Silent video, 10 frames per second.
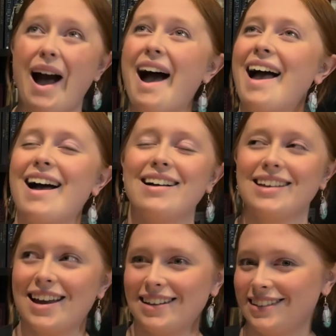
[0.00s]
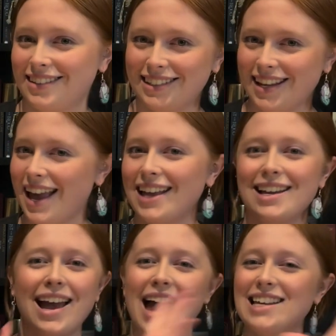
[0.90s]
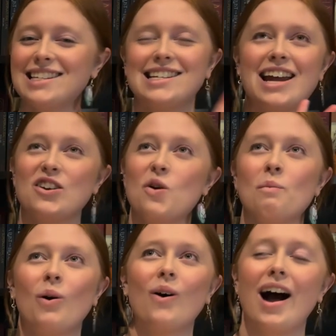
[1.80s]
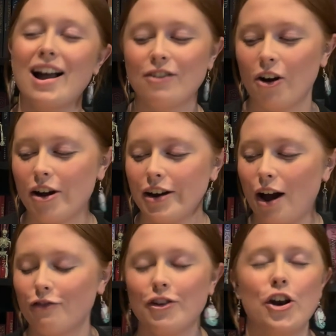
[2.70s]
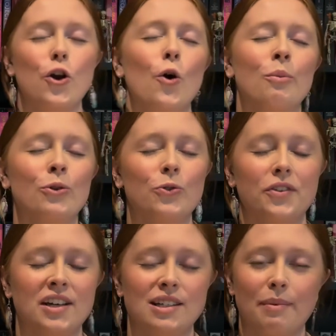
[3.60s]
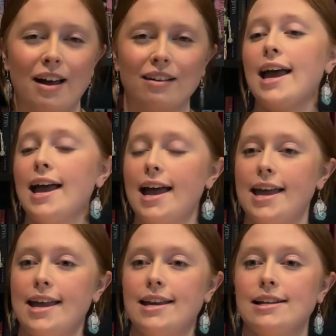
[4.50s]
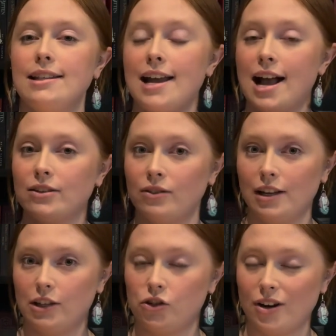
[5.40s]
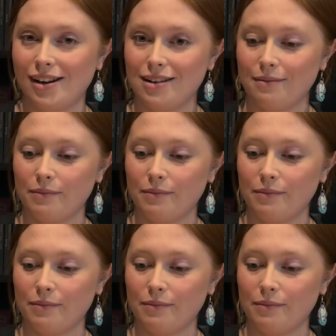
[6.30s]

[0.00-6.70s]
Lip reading: Hell yes. Say no more. I've heard phenomenal things about and The House Near the Street.